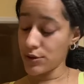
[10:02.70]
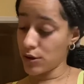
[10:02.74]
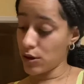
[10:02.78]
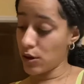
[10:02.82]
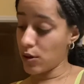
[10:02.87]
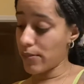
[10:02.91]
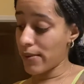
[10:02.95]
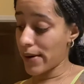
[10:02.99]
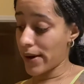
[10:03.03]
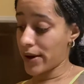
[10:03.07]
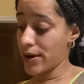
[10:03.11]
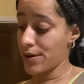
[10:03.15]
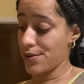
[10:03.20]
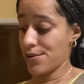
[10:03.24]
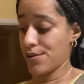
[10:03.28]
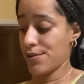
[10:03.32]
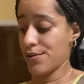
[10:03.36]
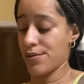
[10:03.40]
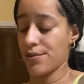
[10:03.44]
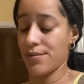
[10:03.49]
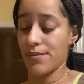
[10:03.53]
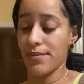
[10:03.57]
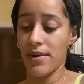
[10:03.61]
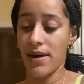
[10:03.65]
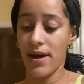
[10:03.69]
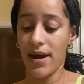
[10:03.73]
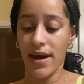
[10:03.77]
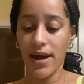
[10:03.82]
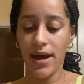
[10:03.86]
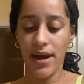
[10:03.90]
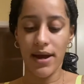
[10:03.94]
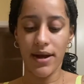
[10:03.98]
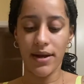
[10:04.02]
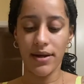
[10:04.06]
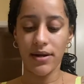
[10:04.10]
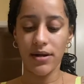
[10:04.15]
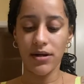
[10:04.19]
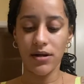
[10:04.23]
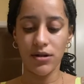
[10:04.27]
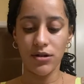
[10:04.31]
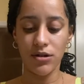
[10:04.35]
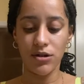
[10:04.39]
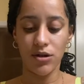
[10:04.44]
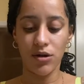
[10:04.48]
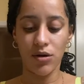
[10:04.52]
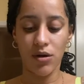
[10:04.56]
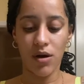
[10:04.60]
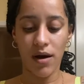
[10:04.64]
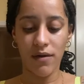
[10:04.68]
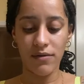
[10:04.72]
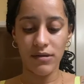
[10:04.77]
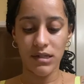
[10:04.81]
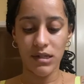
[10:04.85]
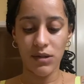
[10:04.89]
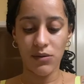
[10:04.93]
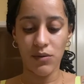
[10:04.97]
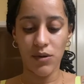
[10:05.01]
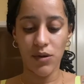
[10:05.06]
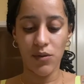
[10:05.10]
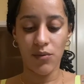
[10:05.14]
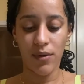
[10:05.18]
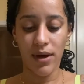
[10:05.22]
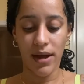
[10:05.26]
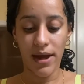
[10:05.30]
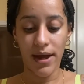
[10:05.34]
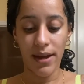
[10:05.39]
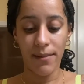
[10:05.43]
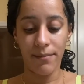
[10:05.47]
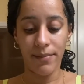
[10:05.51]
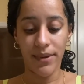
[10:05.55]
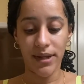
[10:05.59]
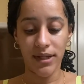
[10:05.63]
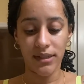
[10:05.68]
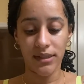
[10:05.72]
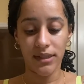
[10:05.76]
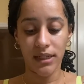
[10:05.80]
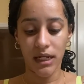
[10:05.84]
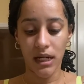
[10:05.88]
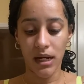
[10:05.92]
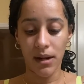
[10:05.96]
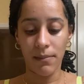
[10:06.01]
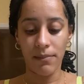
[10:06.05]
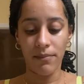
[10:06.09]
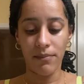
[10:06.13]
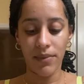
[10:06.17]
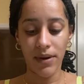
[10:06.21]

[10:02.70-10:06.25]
go back home. And, you know, obviously, we went and picked it up.